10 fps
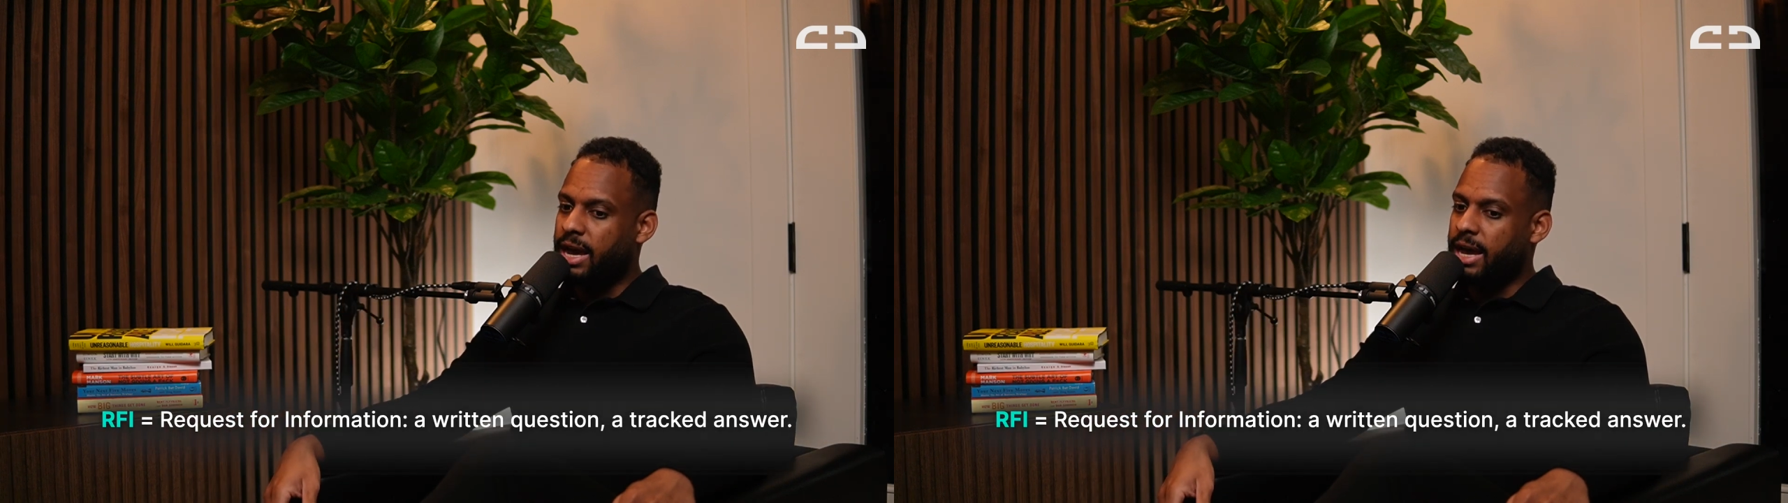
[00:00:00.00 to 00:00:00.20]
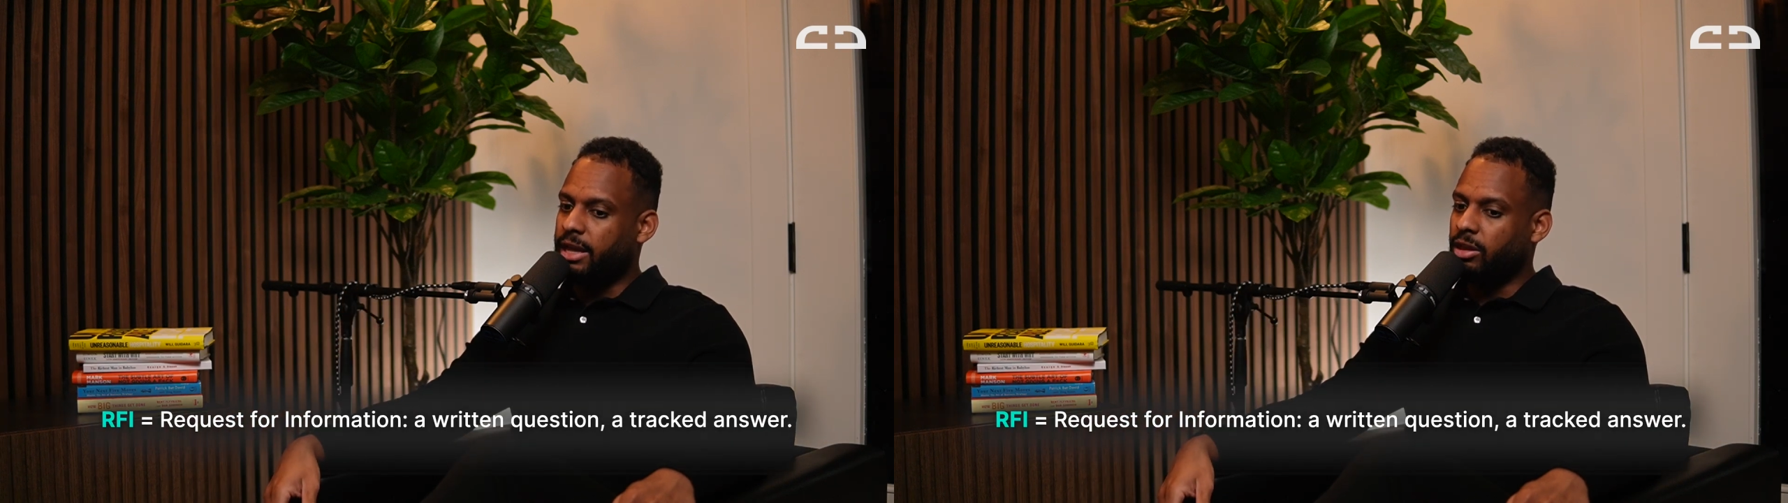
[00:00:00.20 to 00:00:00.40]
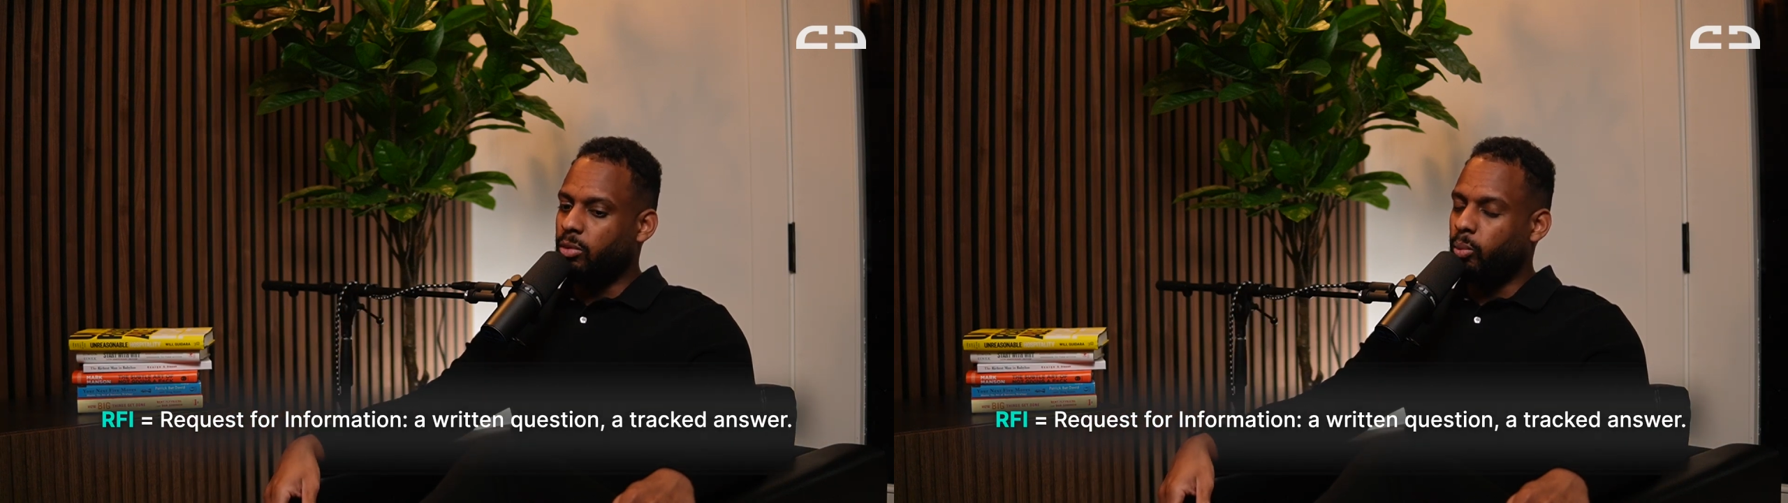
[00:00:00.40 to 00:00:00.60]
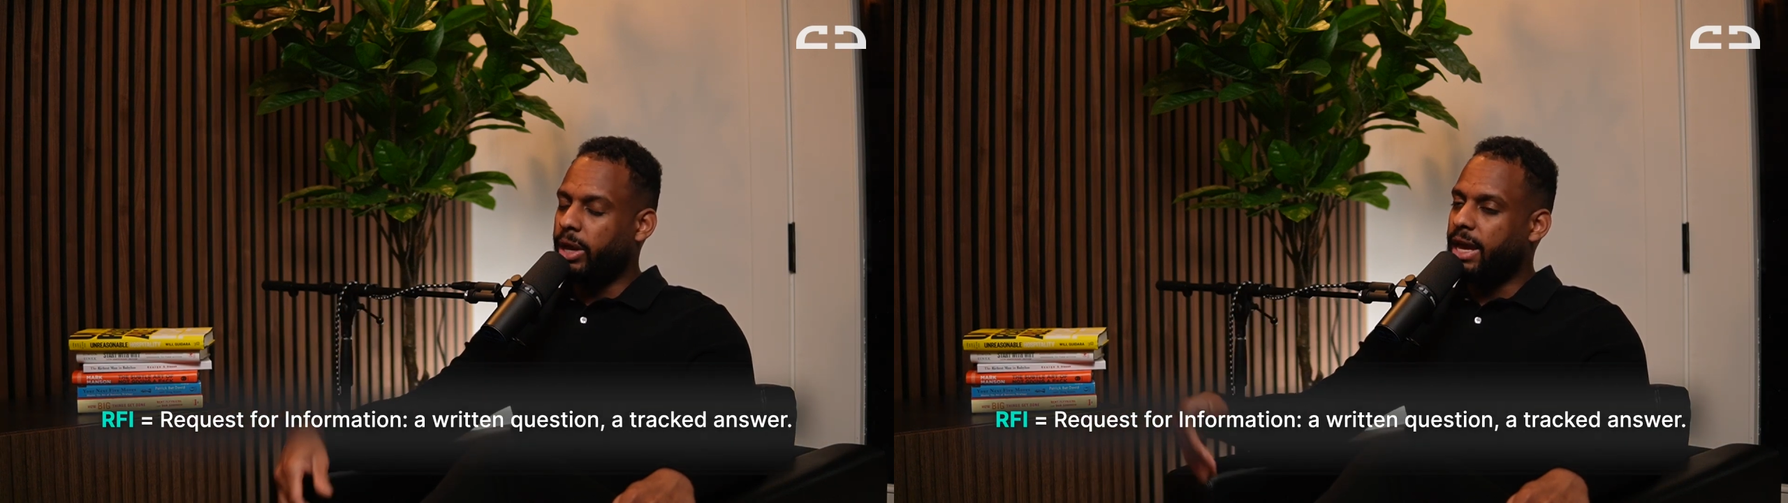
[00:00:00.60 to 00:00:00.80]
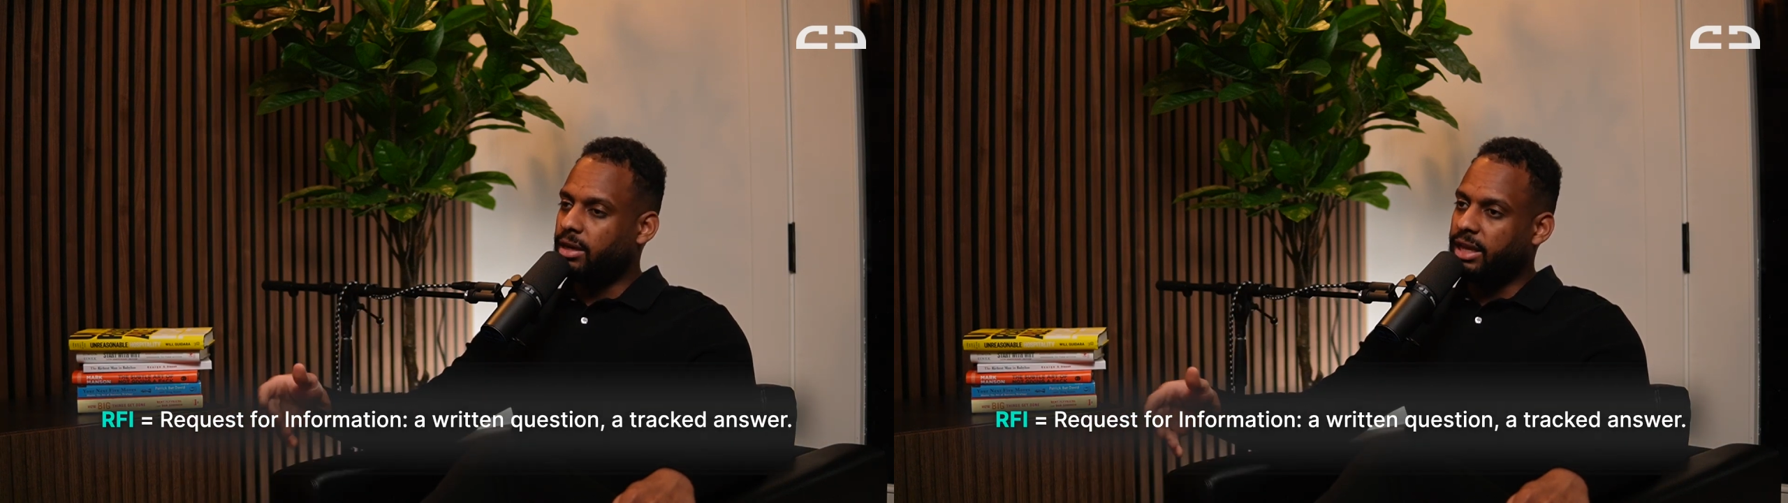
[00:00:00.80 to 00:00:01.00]
and
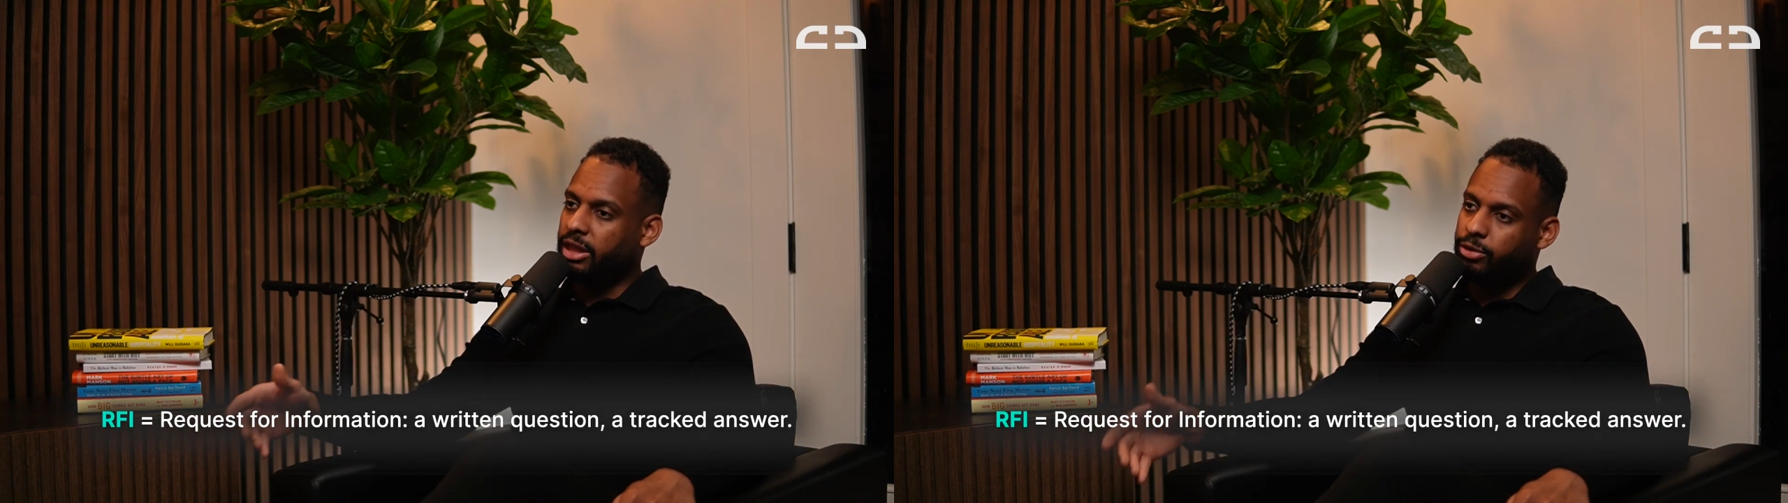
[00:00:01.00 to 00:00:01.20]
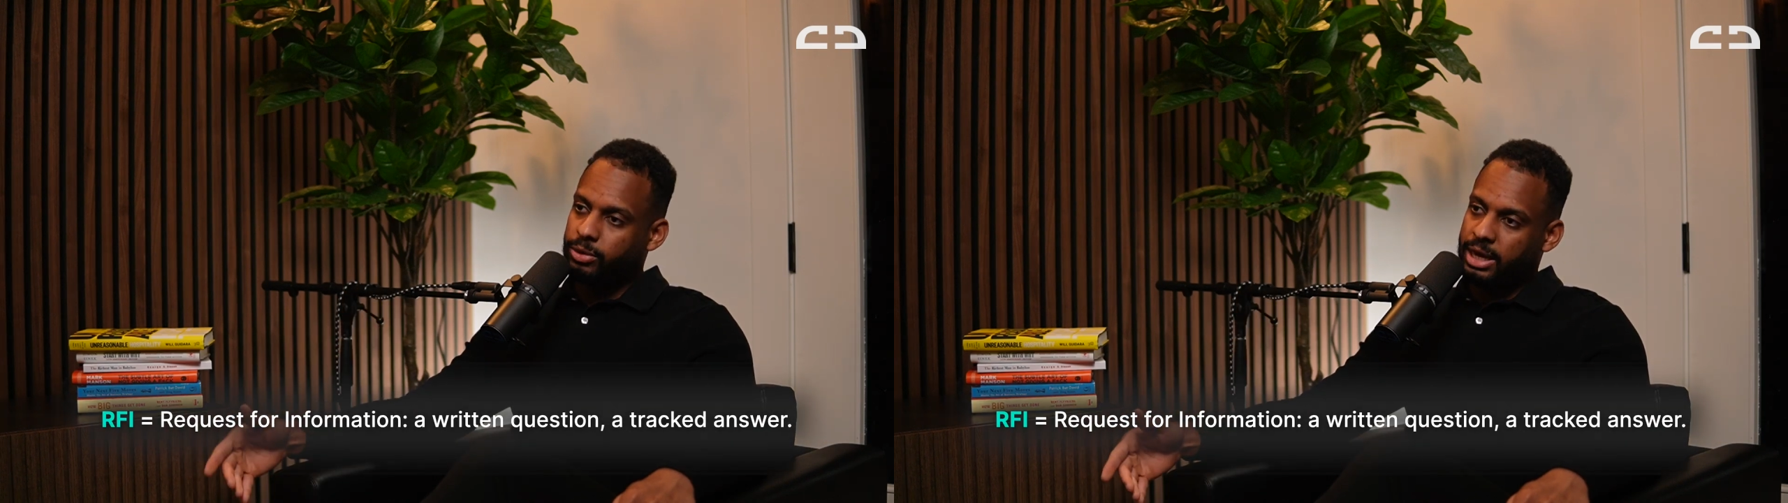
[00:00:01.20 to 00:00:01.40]
we handle that through